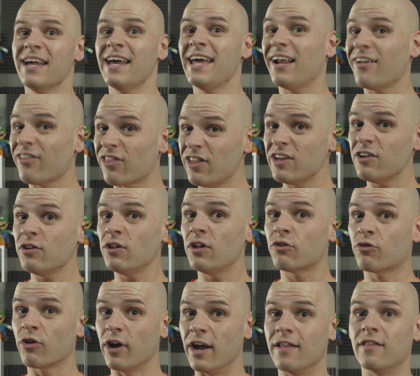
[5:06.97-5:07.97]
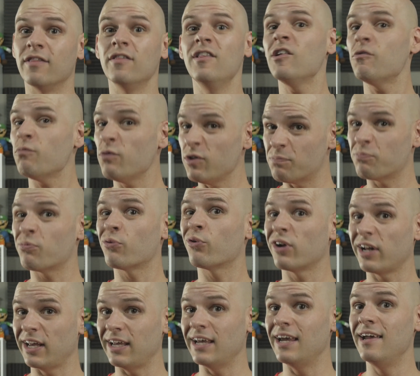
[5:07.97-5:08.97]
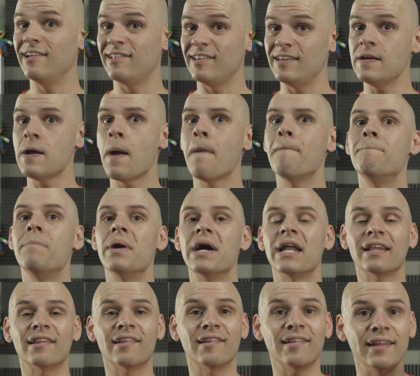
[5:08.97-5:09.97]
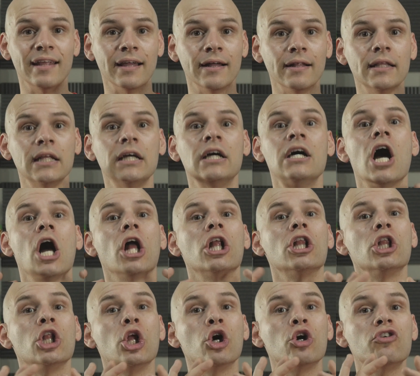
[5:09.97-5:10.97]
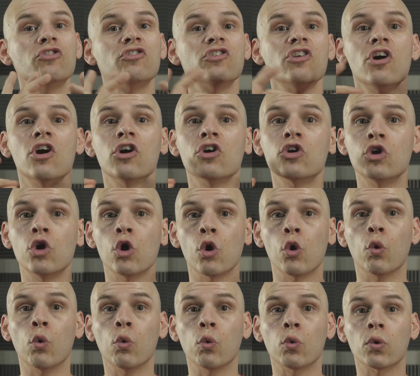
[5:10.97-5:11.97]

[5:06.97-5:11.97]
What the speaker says: and I think you'll agree, this was pretty easy, but it still looks cool.